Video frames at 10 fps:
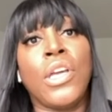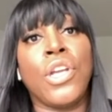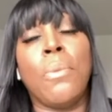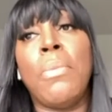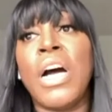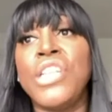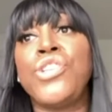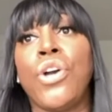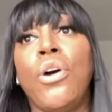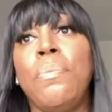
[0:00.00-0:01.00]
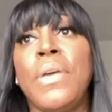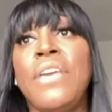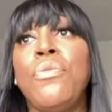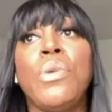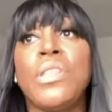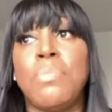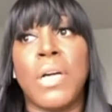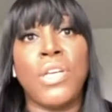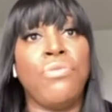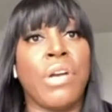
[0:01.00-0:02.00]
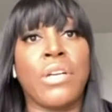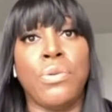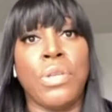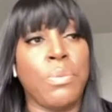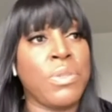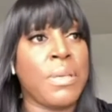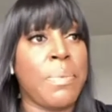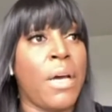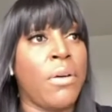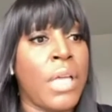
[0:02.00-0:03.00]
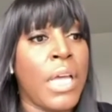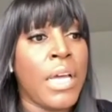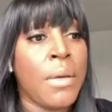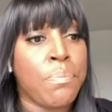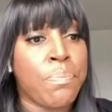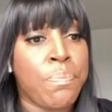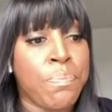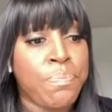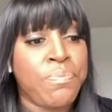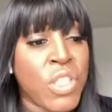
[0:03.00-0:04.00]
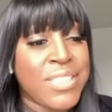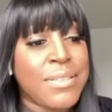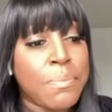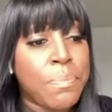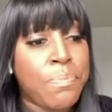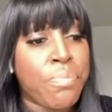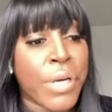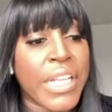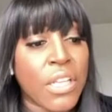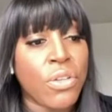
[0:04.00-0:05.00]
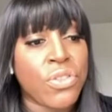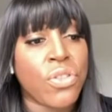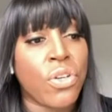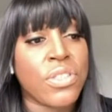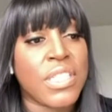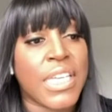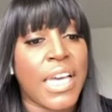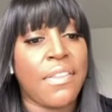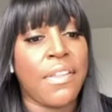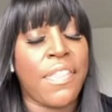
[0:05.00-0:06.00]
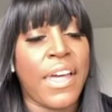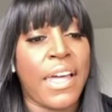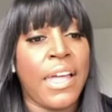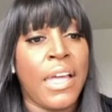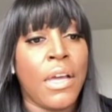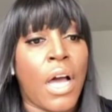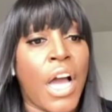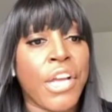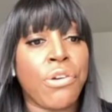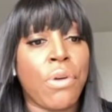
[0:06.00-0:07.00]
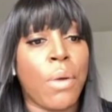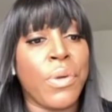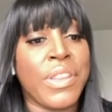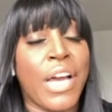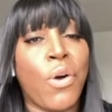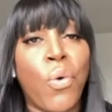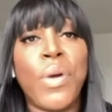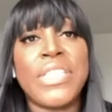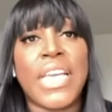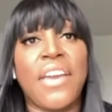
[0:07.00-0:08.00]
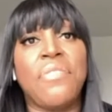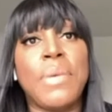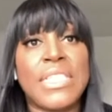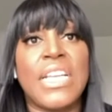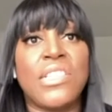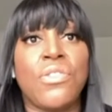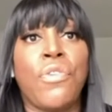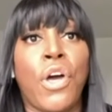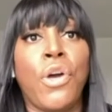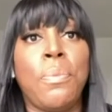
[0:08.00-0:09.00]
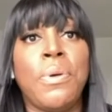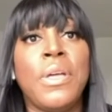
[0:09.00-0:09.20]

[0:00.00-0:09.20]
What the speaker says: My job, even with my new record, it was about just bringing those songs together that I grew up with that always gave me a sense of hope.